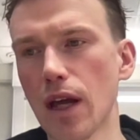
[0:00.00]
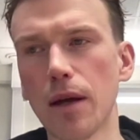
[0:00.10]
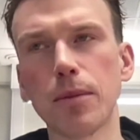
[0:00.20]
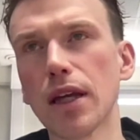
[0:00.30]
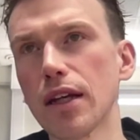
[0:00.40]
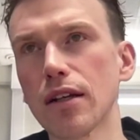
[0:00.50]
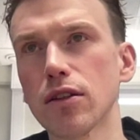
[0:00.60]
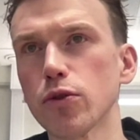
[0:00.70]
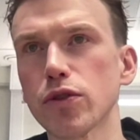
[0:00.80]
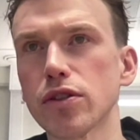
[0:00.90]
I'm getting
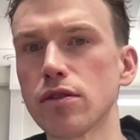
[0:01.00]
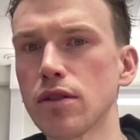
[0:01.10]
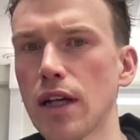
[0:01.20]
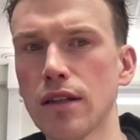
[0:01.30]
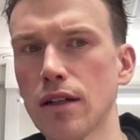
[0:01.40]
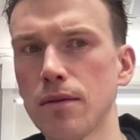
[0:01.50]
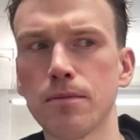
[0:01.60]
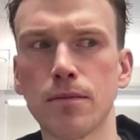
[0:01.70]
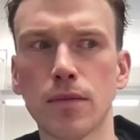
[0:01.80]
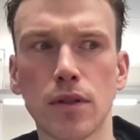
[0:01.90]
closer, and
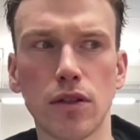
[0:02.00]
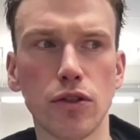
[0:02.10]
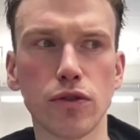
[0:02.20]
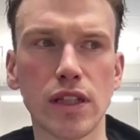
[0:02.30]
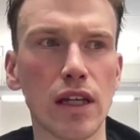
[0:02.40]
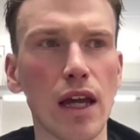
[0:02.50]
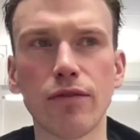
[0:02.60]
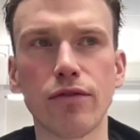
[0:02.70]
I'm using